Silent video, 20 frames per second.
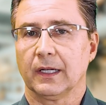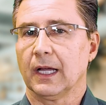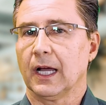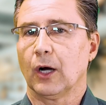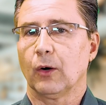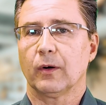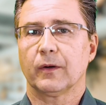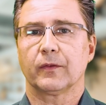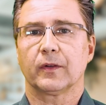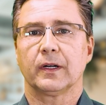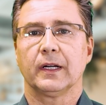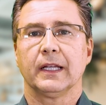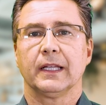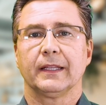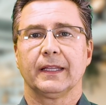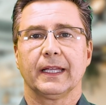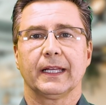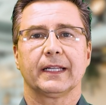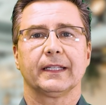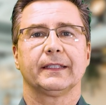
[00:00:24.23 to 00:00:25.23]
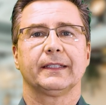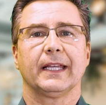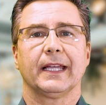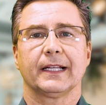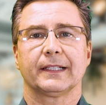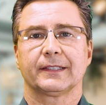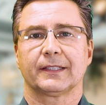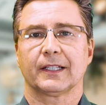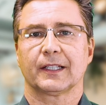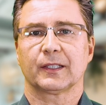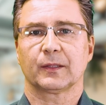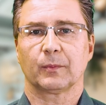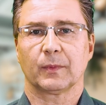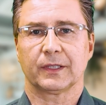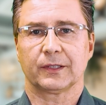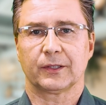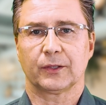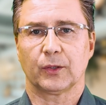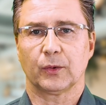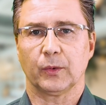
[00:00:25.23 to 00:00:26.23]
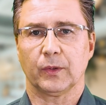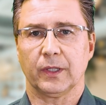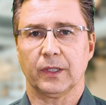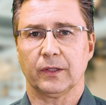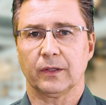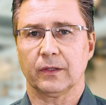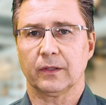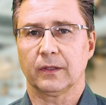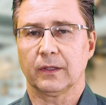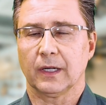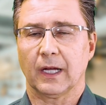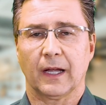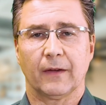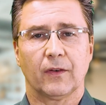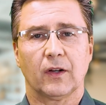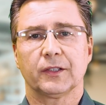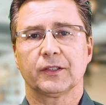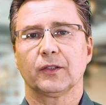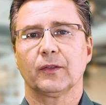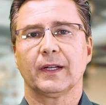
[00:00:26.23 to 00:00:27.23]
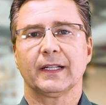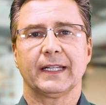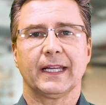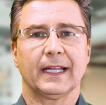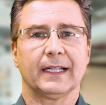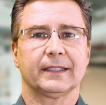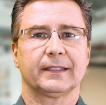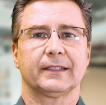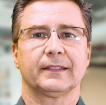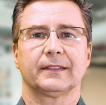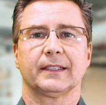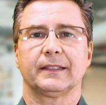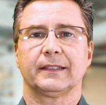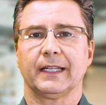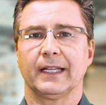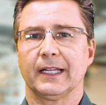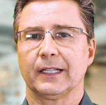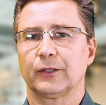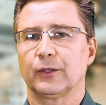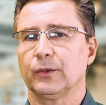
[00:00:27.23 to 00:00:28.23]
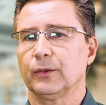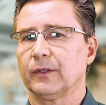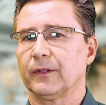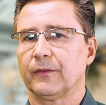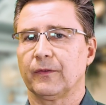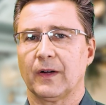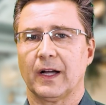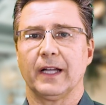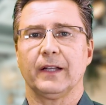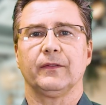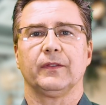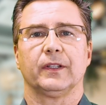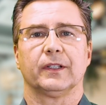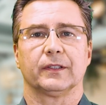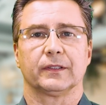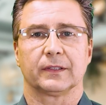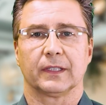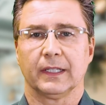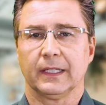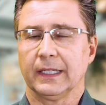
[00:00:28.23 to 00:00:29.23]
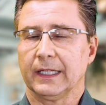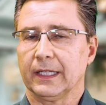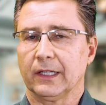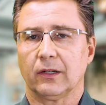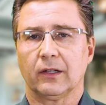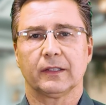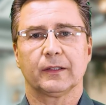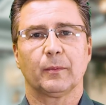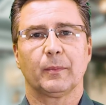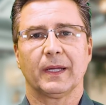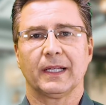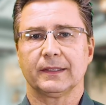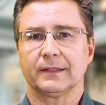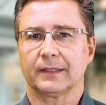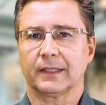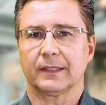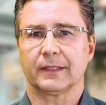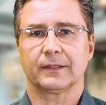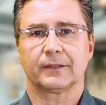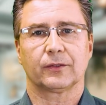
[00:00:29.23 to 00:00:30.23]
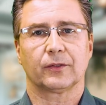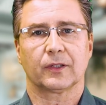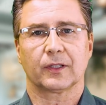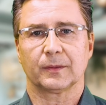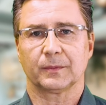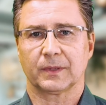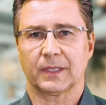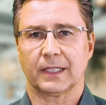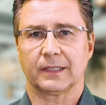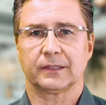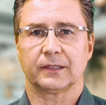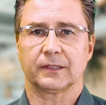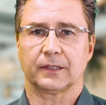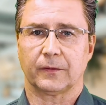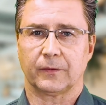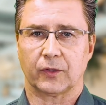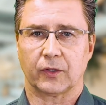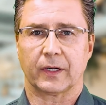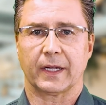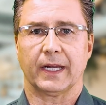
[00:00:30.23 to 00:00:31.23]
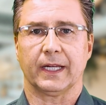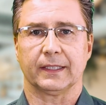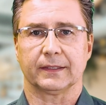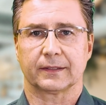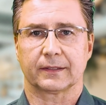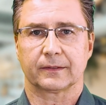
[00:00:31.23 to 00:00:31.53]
However, they can take 6 months to a year. I've also had cases that take 2 to 5 years. It all depends on the circumstances of your case.